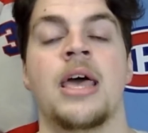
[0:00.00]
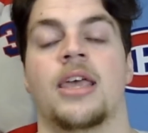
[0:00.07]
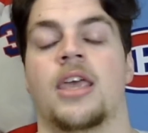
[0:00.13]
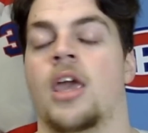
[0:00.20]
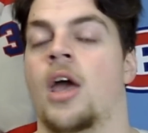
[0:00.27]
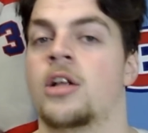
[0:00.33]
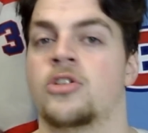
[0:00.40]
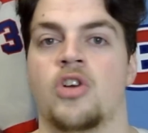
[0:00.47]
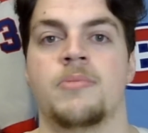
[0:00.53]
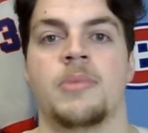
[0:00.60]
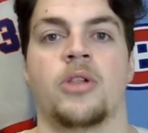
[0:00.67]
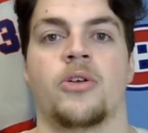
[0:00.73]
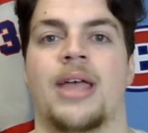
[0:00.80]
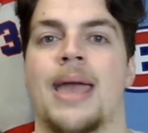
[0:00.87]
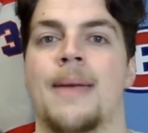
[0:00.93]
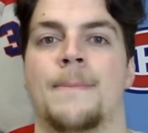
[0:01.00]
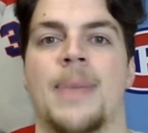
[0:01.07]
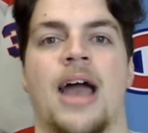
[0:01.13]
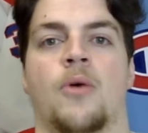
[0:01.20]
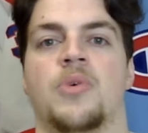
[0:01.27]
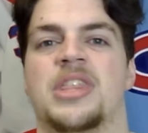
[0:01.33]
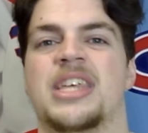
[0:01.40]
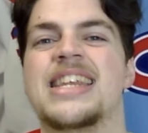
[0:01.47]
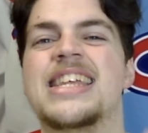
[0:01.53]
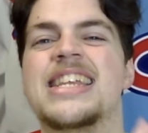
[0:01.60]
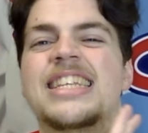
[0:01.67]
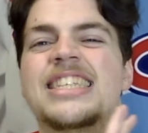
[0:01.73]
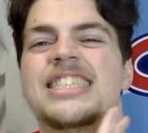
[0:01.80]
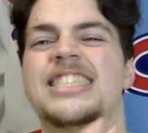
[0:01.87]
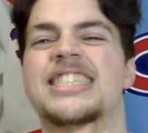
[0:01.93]
K'Andre Miller came back with an
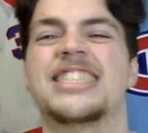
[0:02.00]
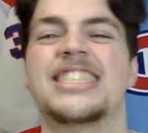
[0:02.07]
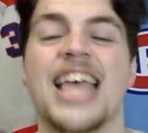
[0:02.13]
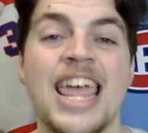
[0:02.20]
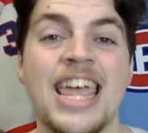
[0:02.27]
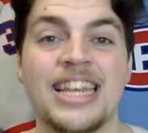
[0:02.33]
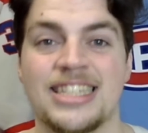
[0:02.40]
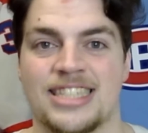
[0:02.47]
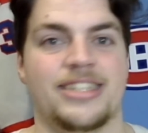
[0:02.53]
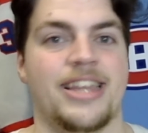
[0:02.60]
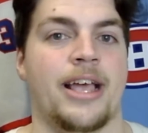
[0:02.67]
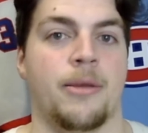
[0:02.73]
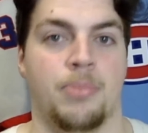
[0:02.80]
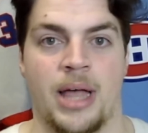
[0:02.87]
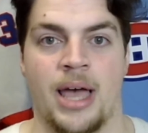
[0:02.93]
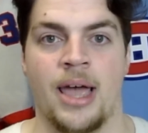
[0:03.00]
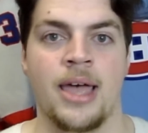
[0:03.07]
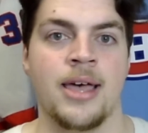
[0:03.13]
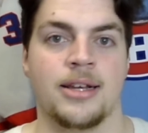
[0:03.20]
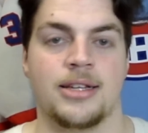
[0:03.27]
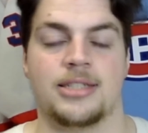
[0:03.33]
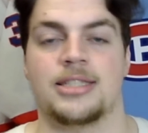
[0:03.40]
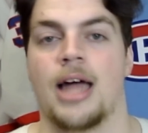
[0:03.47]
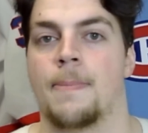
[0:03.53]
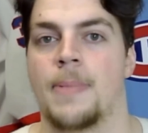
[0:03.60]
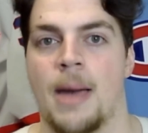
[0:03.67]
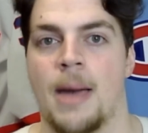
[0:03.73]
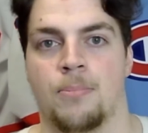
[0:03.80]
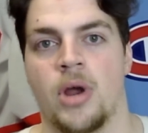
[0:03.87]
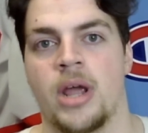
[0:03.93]
insane stick play to stop
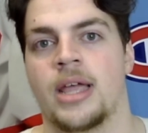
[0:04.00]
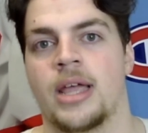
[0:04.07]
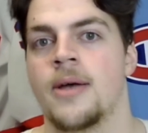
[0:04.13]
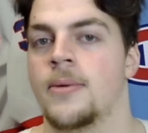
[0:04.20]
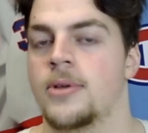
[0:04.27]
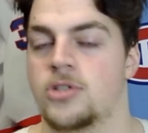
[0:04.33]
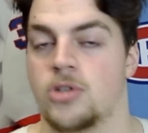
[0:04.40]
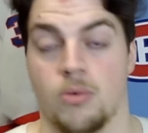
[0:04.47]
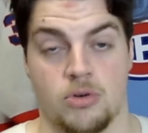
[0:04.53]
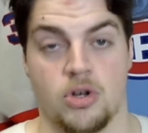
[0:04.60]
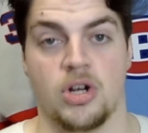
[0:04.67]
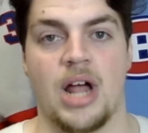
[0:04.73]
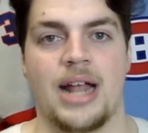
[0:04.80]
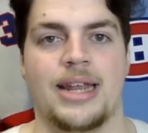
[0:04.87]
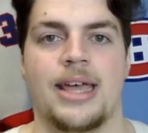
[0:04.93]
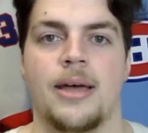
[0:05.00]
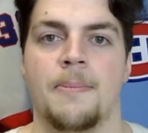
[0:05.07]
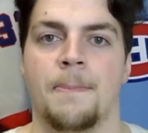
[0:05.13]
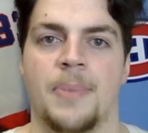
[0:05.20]
that break, so good on him.